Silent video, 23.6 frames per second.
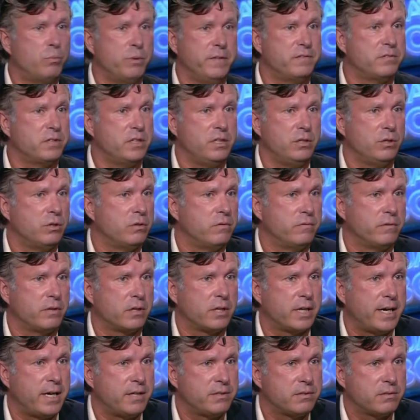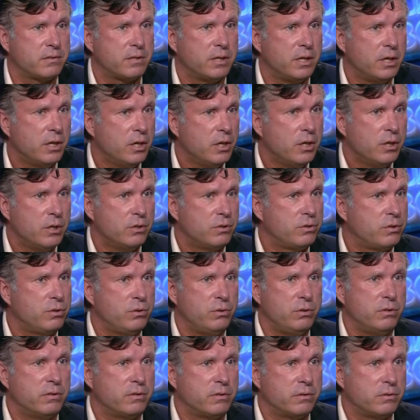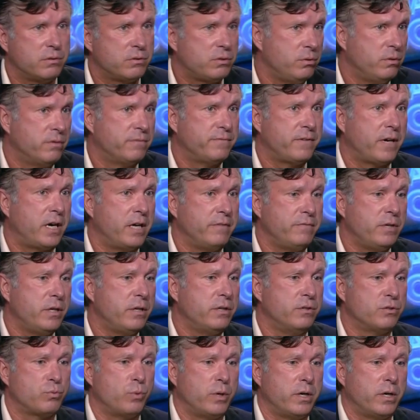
we've seen over the last 2 to 5 years,